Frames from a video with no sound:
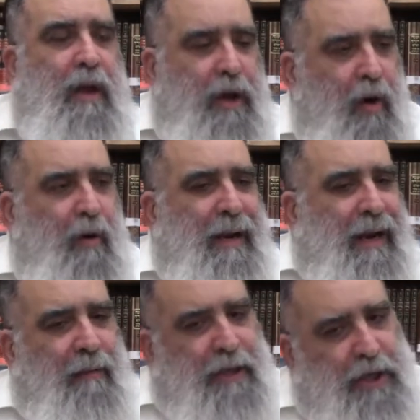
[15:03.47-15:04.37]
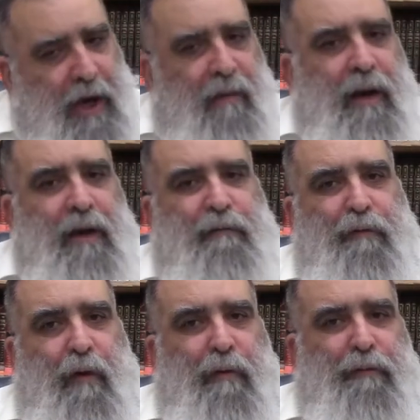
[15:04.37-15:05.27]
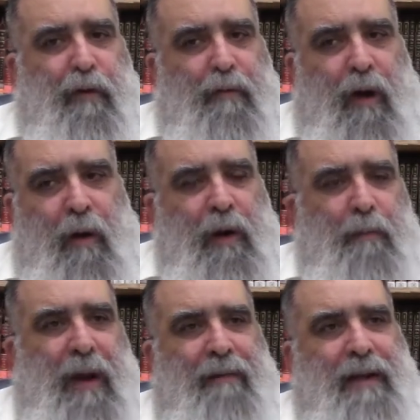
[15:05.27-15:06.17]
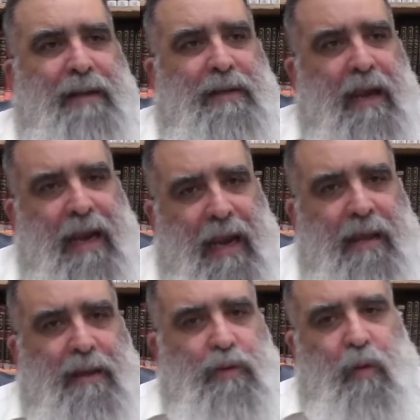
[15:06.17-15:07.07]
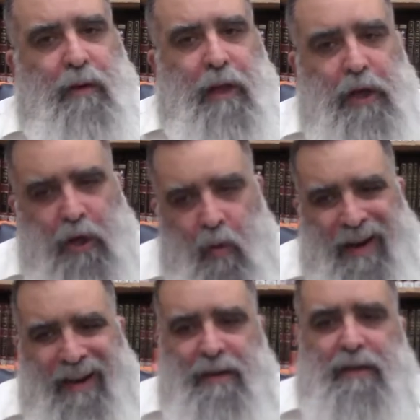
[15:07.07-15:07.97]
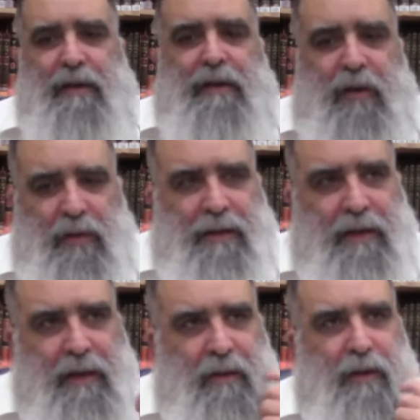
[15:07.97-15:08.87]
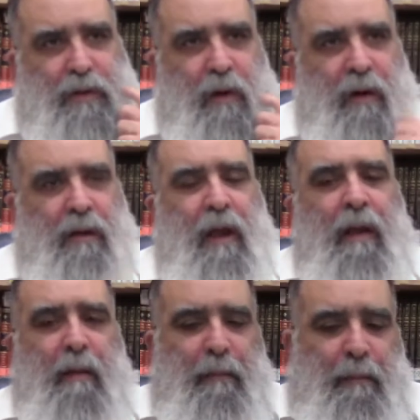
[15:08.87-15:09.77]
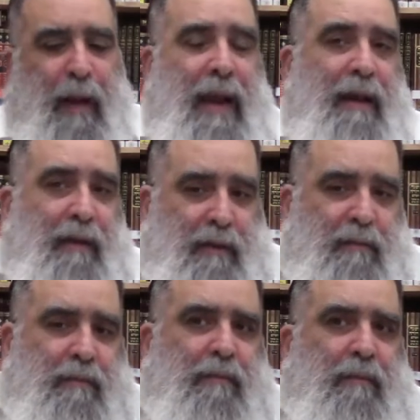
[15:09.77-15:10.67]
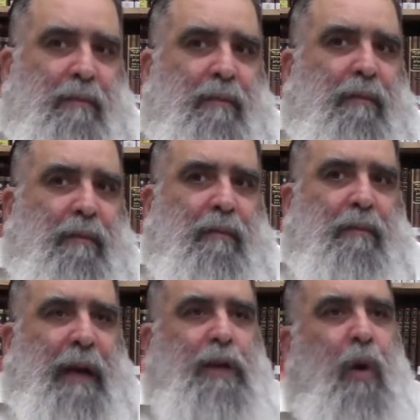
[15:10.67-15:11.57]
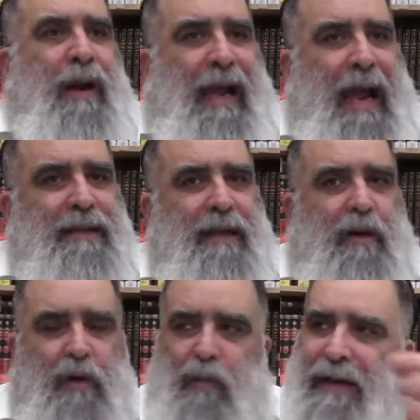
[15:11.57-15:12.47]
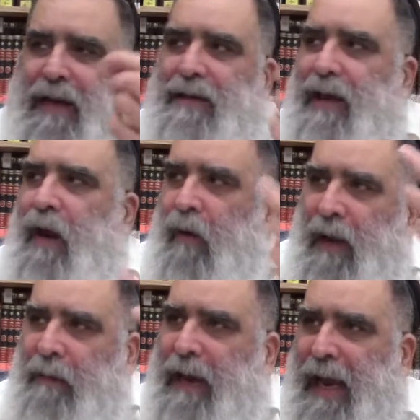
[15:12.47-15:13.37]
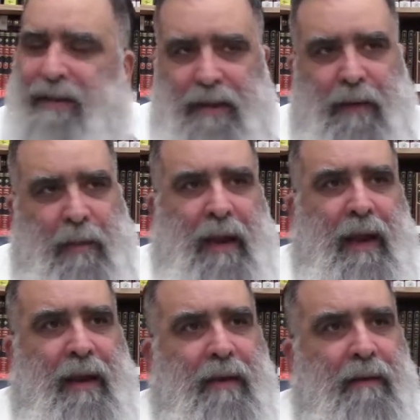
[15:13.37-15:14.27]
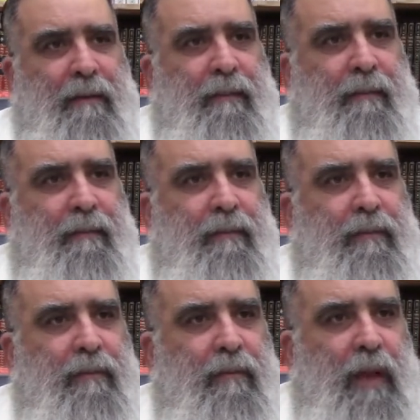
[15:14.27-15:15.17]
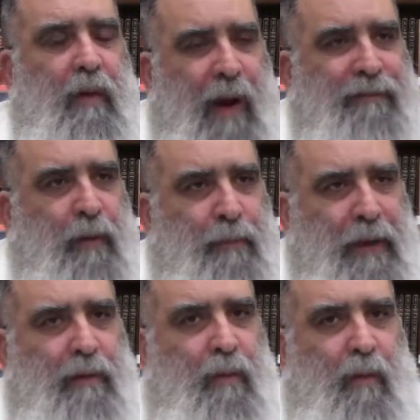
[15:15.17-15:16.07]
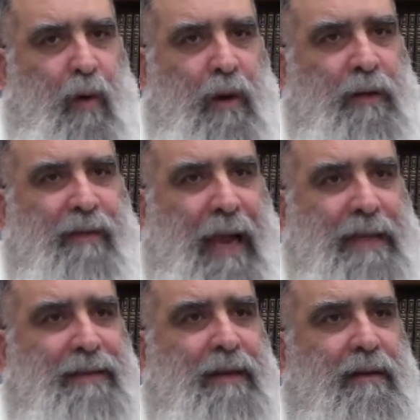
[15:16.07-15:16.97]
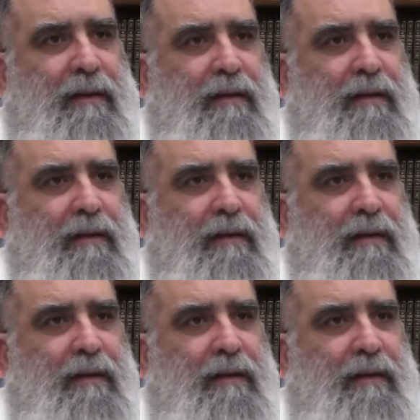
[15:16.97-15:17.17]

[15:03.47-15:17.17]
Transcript: You could become a chariot for holy providence in this world, that you introduced us into this world by doing chesed, because we did say, olam chesed imane. We have to build a world of chesed.